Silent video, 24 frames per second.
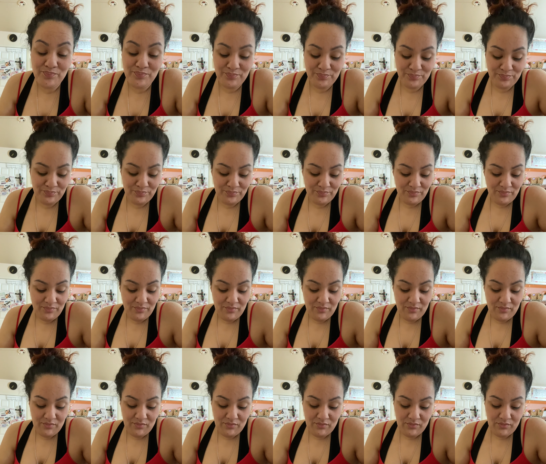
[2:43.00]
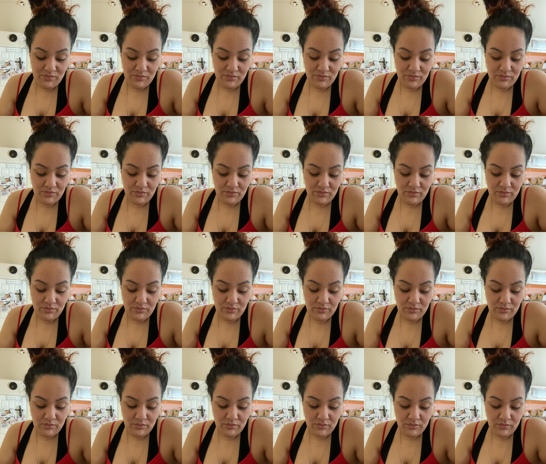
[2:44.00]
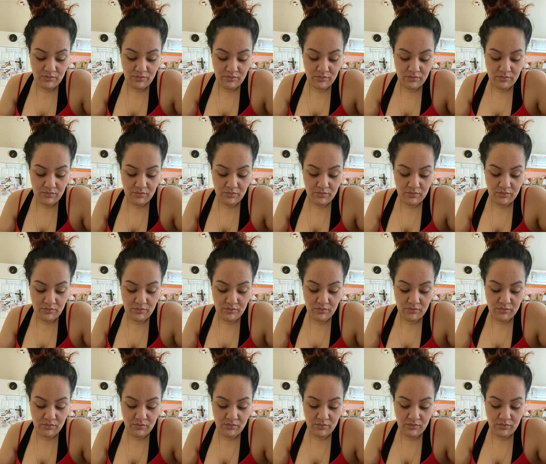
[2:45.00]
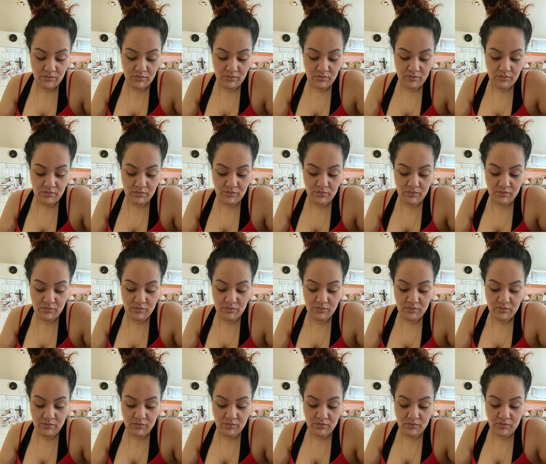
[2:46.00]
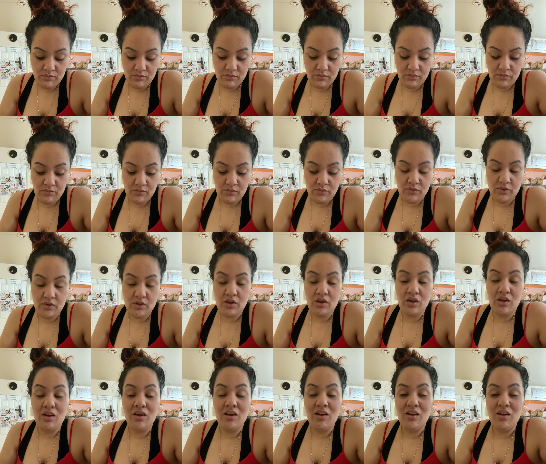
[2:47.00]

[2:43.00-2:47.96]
Nothing is said.